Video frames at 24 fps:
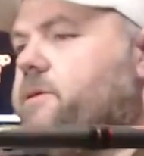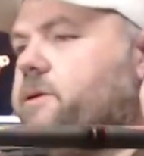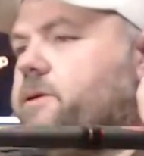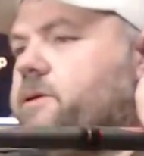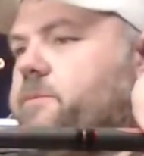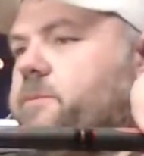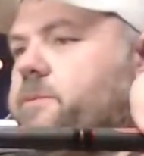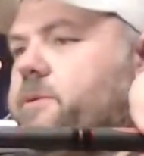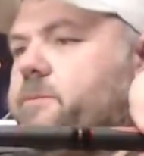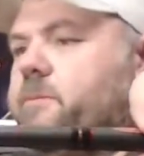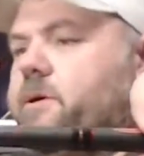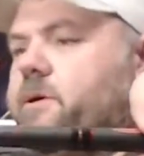
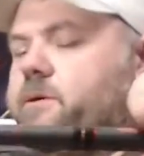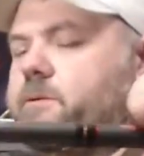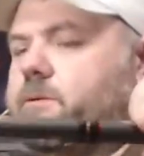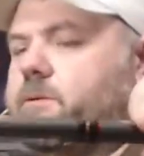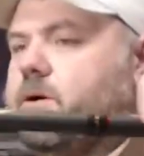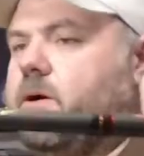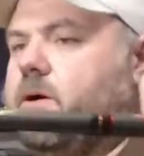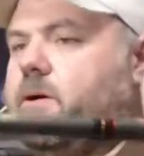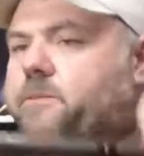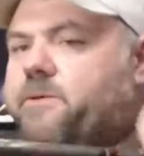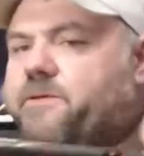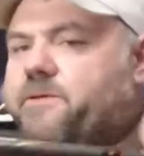bit better
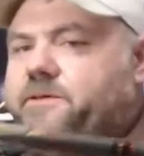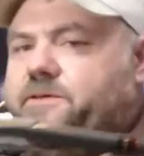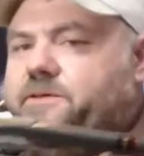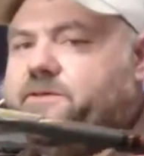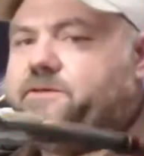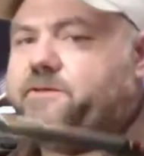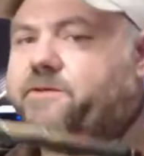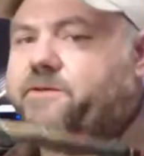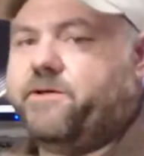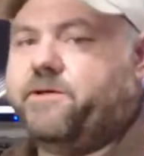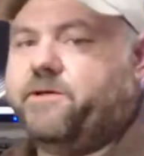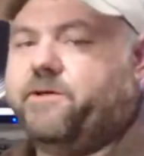rod, but this is
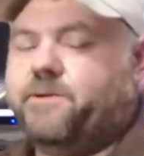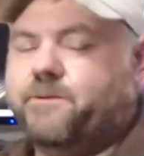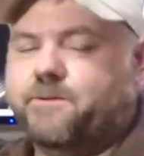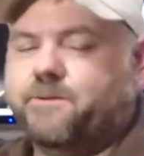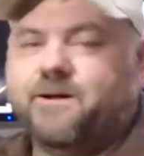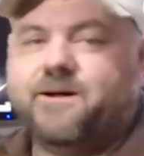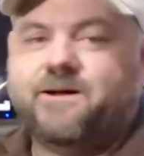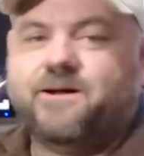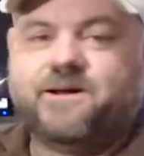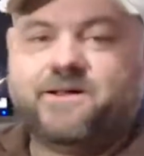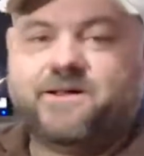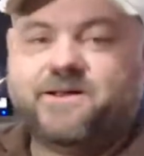a good
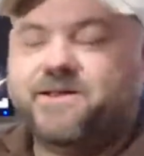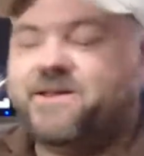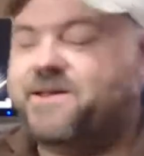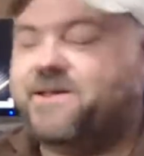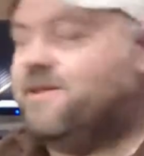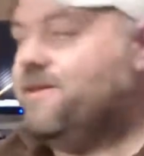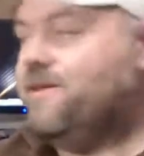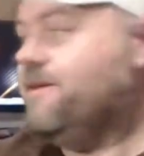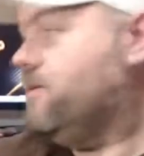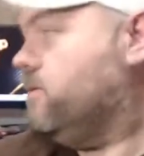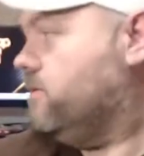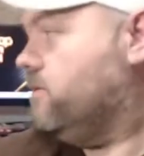rod.
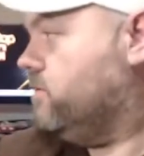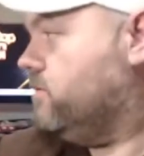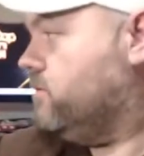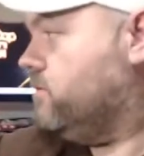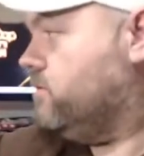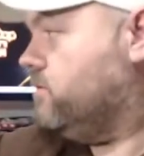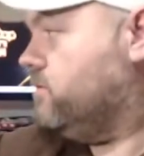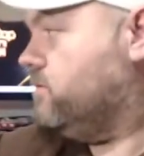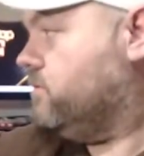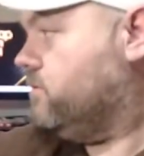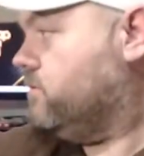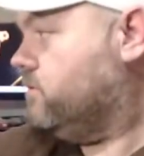
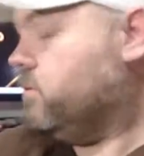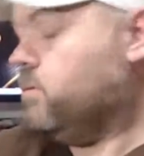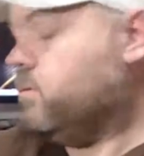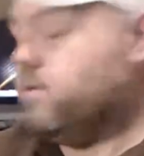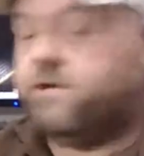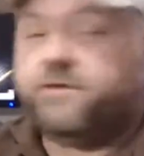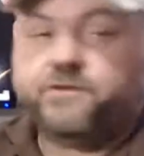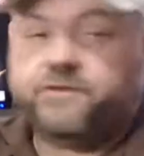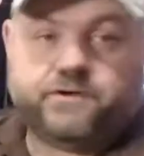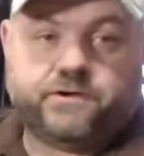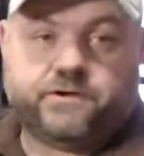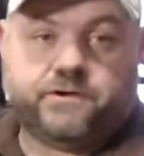
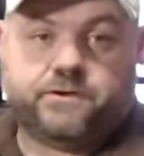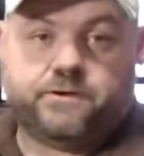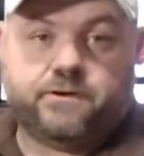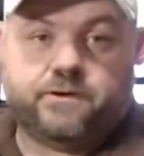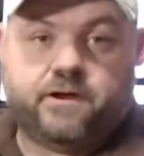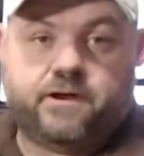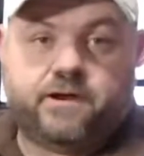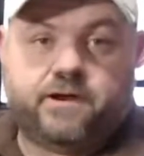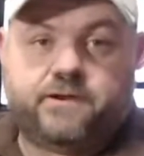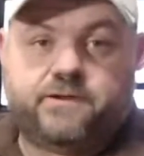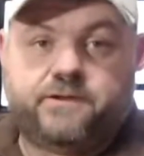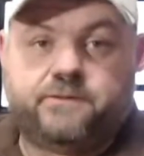Was a good rod.
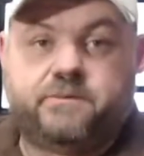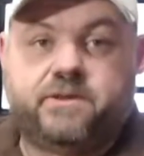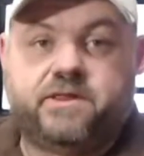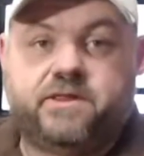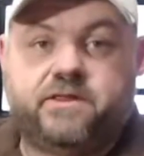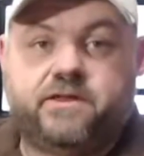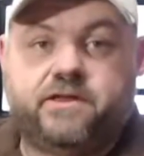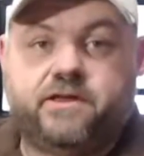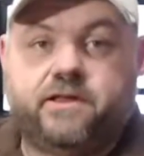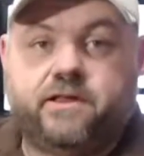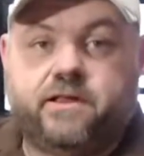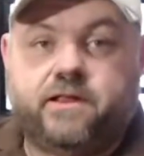I just beat the
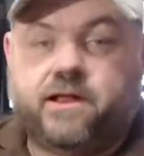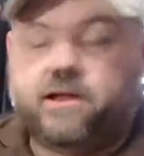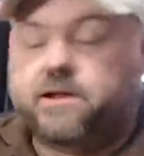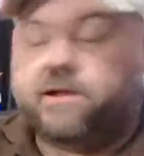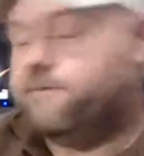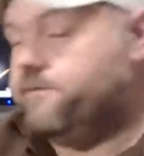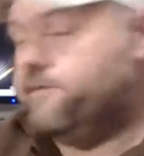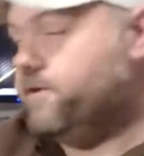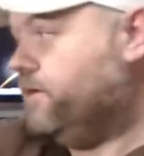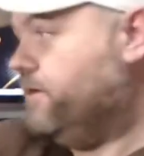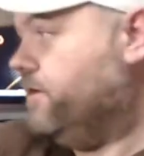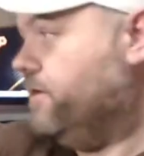hell out of it
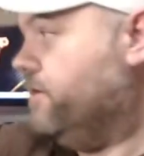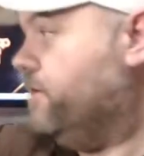again.